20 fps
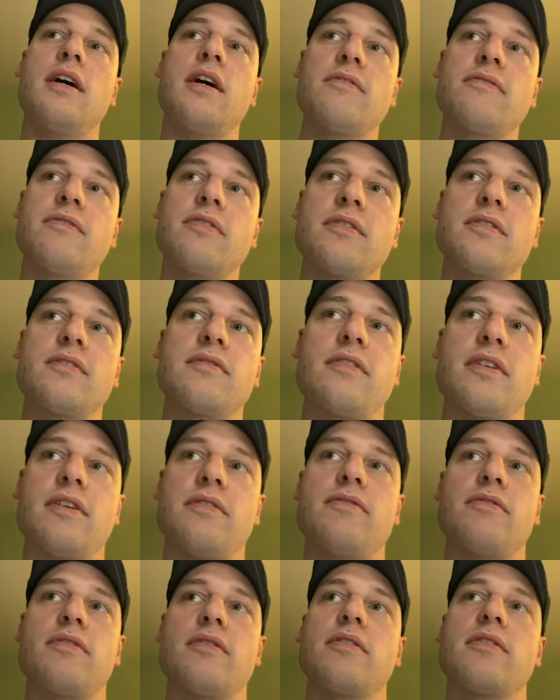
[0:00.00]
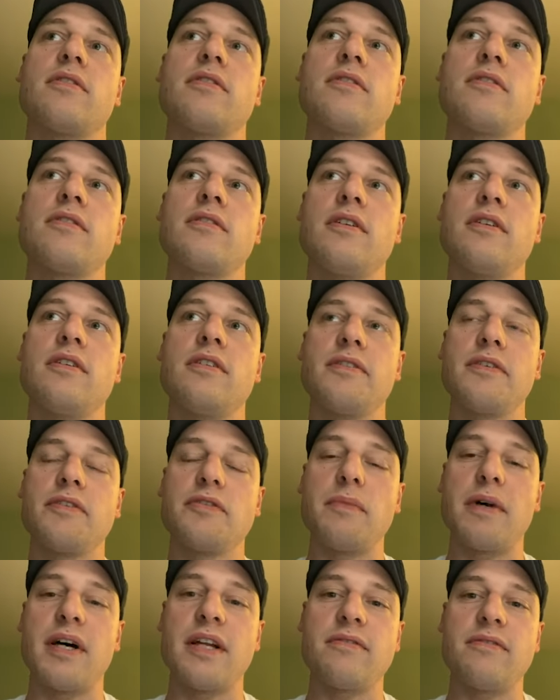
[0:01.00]
for all of those
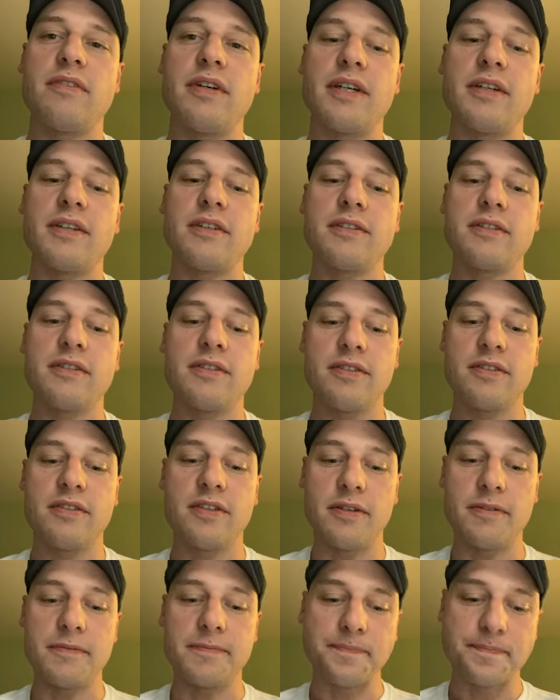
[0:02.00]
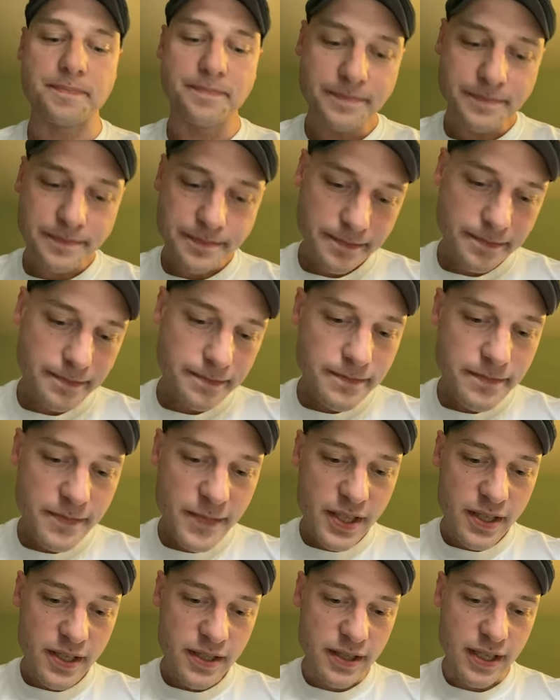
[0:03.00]
modifiers. So
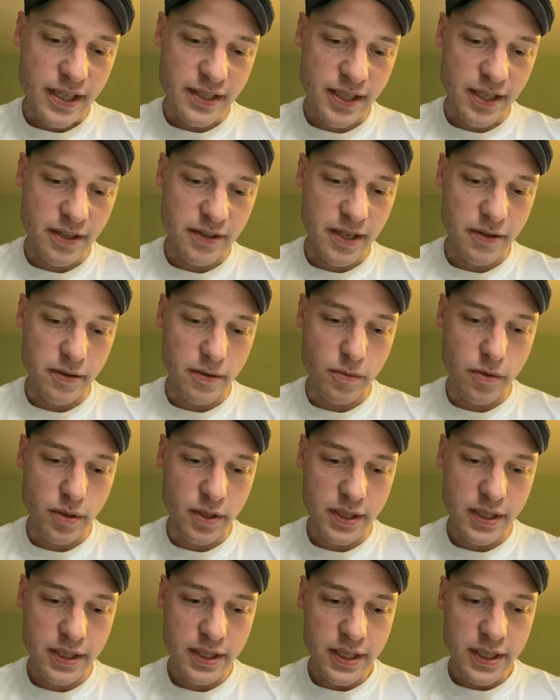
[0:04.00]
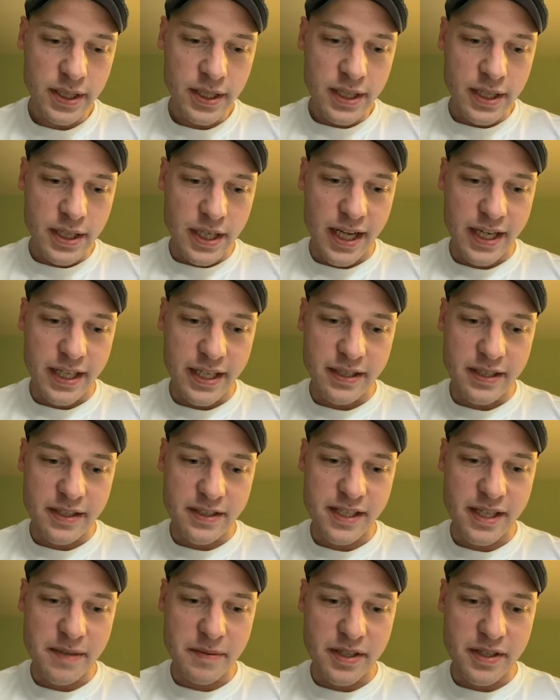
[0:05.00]
that's how that would work. And
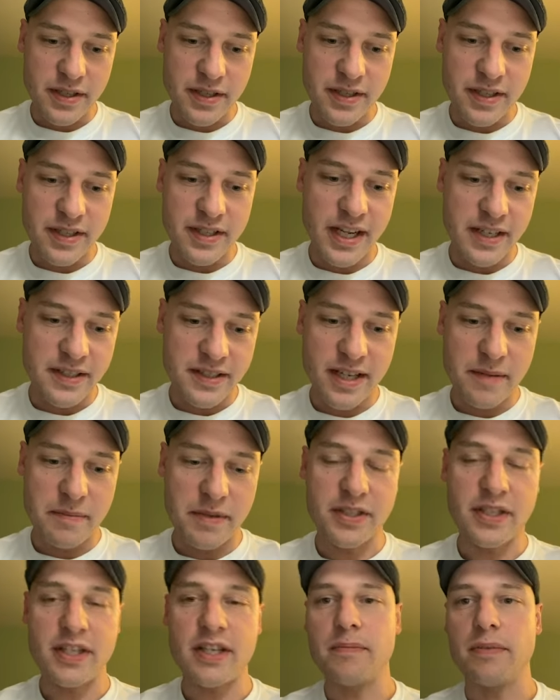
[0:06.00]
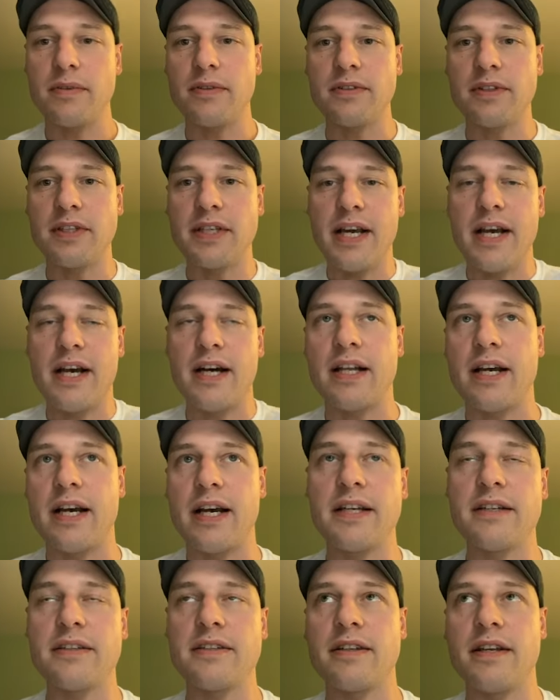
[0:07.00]
in that same example, the
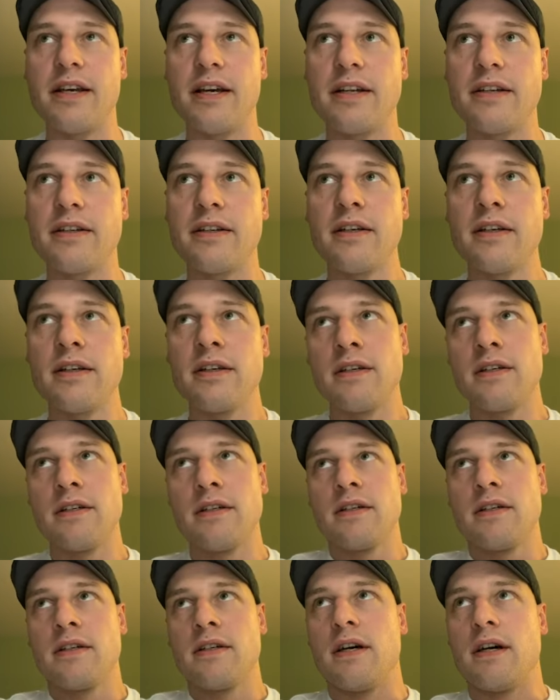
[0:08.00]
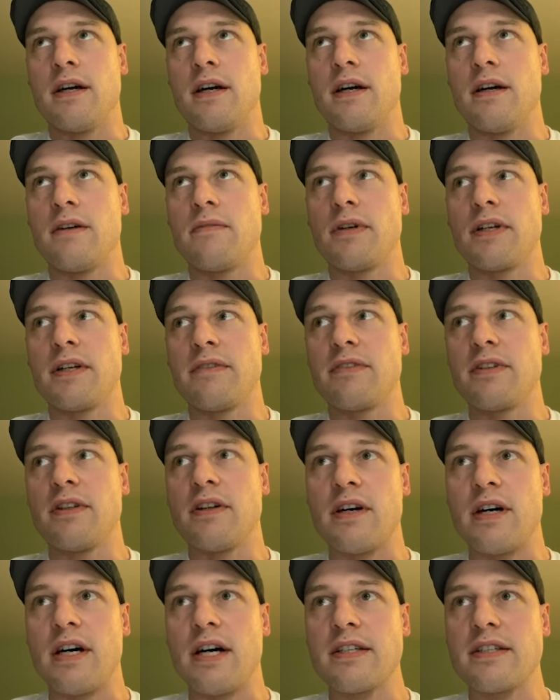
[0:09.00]
Allies then would have
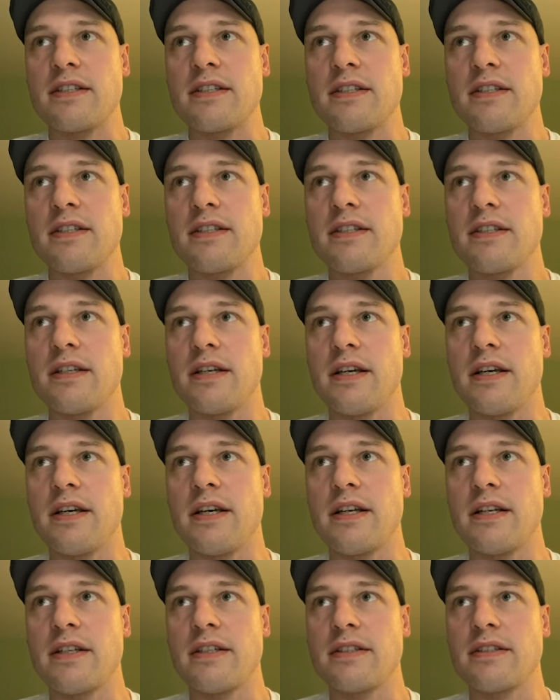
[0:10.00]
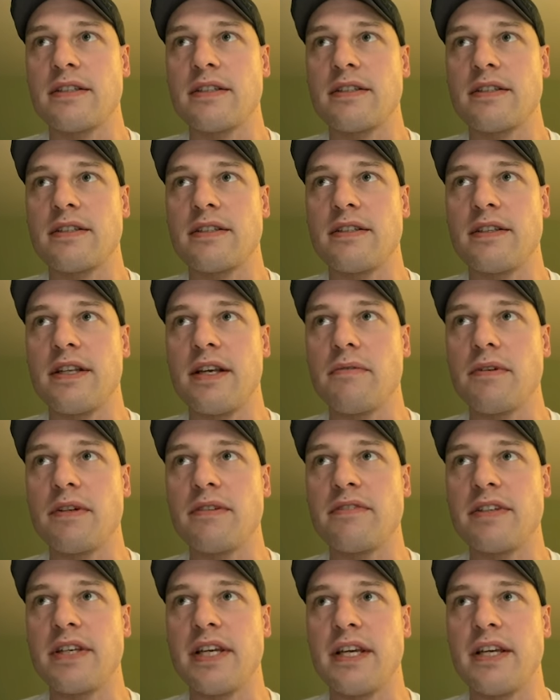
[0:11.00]
lost, and they would
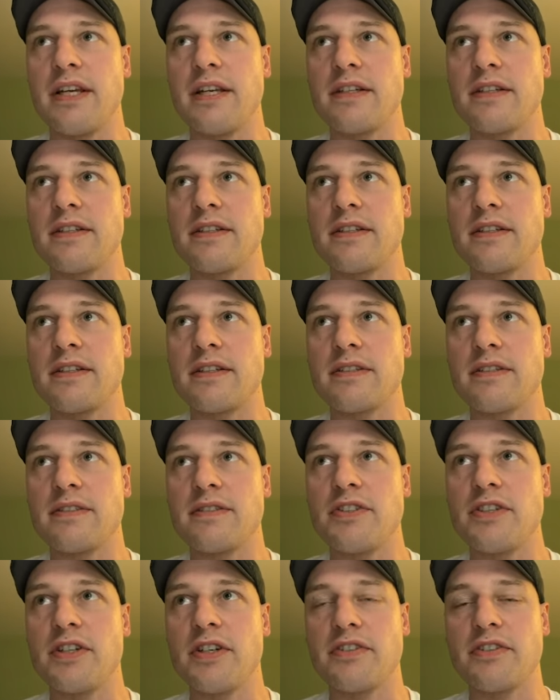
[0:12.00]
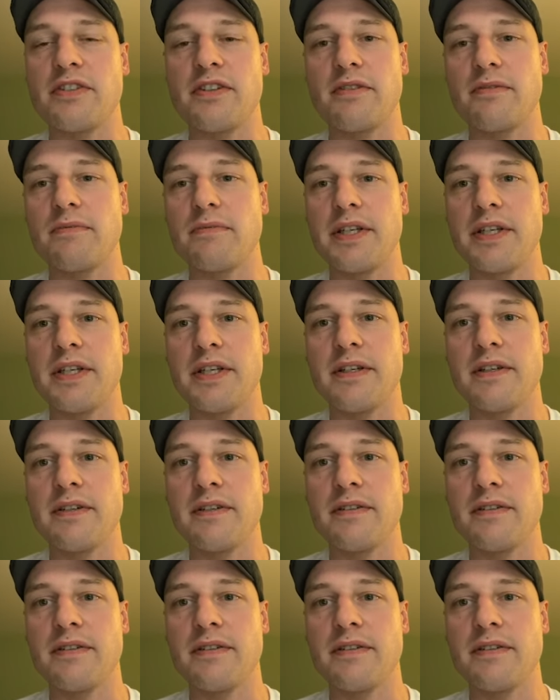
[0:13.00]
have gained just three